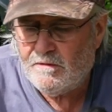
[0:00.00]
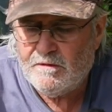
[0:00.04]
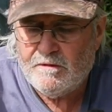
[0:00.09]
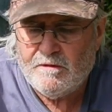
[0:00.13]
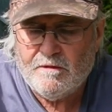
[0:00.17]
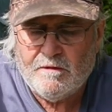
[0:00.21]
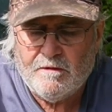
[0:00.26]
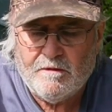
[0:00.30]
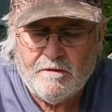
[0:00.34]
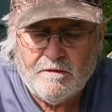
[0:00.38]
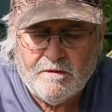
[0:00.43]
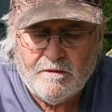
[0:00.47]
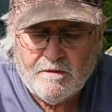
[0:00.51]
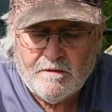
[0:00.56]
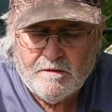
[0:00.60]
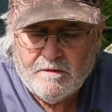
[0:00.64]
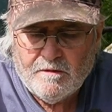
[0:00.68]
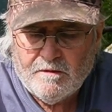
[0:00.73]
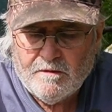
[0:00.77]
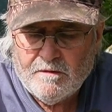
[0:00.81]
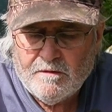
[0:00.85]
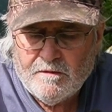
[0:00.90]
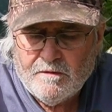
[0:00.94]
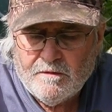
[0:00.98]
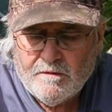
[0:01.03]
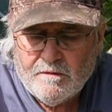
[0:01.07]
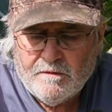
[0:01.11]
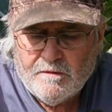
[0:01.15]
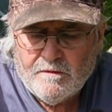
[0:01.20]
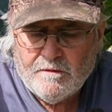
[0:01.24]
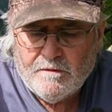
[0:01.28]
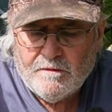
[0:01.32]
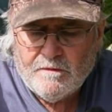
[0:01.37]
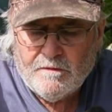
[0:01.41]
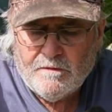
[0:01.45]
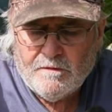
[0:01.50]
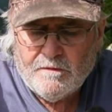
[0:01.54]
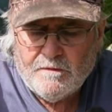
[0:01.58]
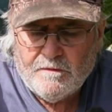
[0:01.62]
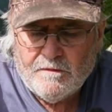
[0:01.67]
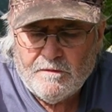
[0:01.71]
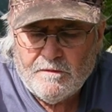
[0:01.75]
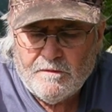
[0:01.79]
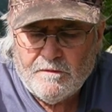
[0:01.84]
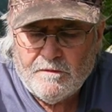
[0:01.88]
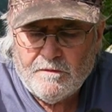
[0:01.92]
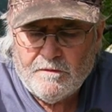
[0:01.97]

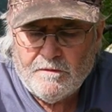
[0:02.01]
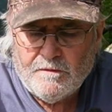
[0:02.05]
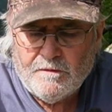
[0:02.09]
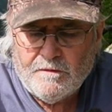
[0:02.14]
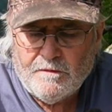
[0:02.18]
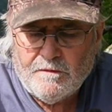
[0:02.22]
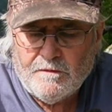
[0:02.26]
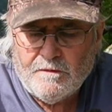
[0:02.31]
No one is speaking in this clip.